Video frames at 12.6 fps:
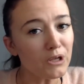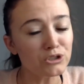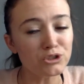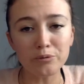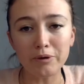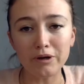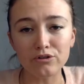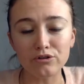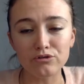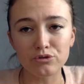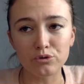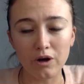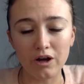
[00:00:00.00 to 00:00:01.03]
so about
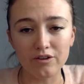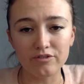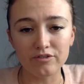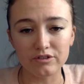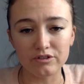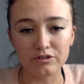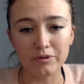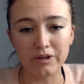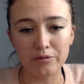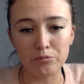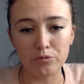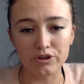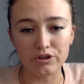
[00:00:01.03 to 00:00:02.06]
a little bit
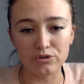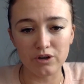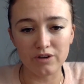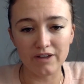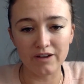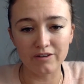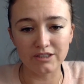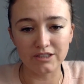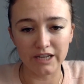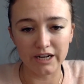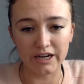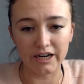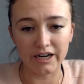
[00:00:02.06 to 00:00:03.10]
more than 12 hours
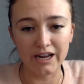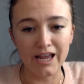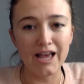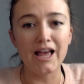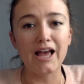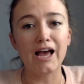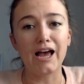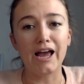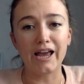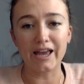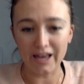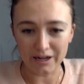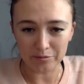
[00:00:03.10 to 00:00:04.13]
later, I
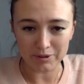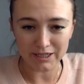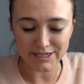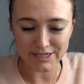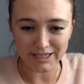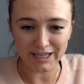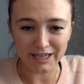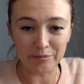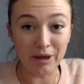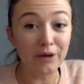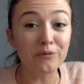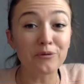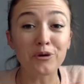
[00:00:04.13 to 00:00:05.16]
had a PT in
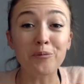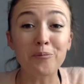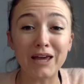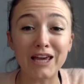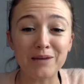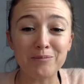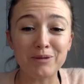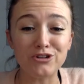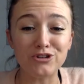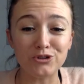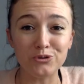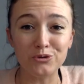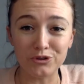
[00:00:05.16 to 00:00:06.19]
my room making me
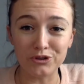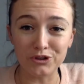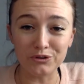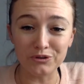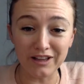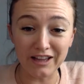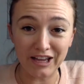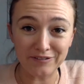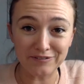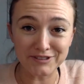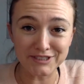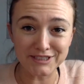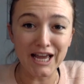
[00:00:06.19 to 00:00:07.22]
do glute
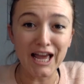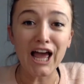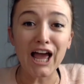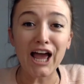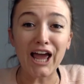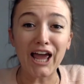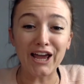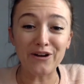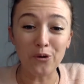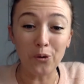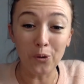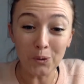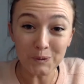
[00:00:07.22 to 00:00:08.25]
lifts and
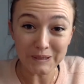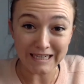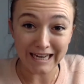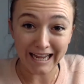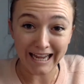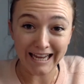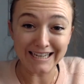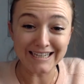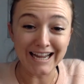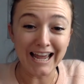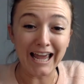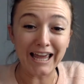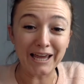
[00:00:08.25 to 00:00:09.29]
holding it
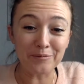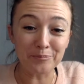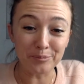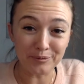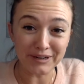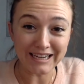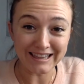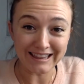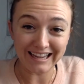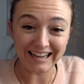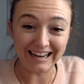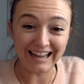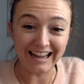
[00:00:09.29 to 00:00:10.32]
and
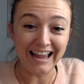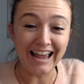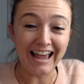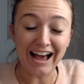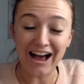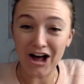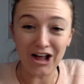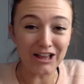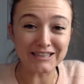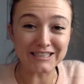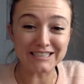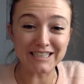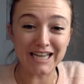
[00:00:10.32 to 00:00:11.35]
breathing all
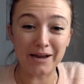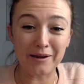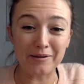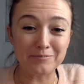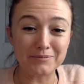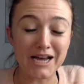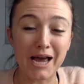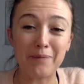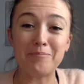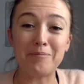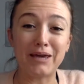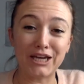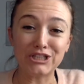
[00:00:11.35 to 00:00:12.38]
at the same time
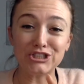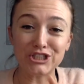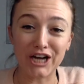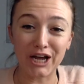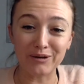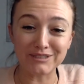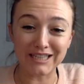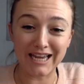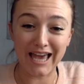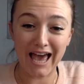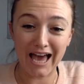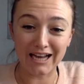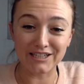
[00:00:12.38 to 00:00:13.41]
and making sure I was like
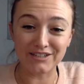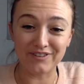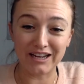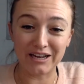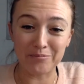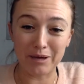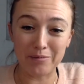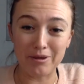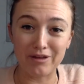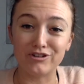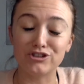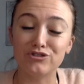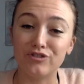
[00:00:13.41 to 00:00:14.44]
activating my
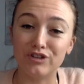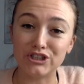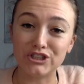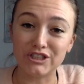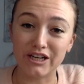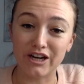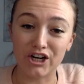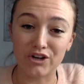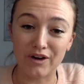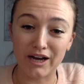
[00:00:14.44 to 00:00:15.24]
pelvic floor. She's like, "Are you